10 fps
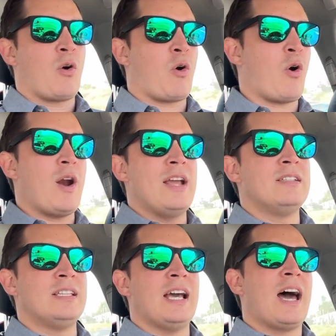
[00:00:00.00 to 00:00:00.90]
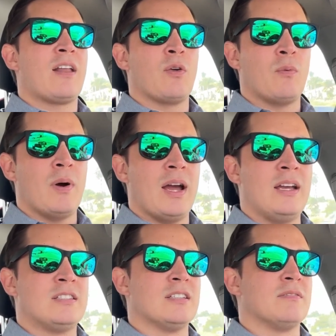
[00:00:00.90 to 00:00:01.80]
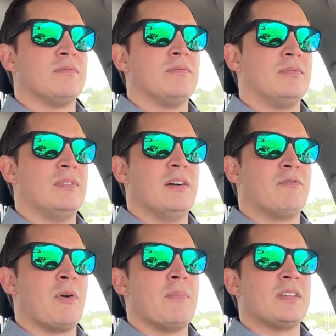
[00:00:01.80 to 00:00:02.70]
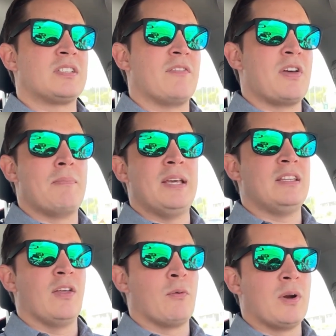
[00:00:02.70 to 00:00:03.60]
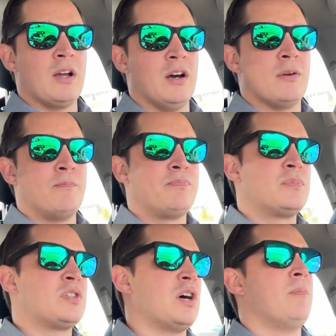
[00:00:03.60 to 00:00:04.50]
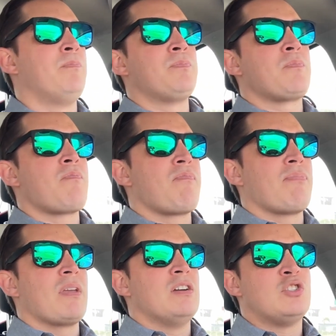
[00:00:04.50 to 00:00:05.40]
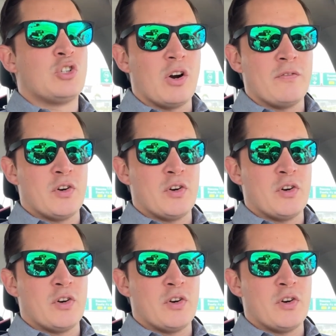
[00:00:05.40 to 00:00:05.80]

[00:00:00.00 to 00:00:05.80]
crazy out of the way from the stuff that made the other one good. So, short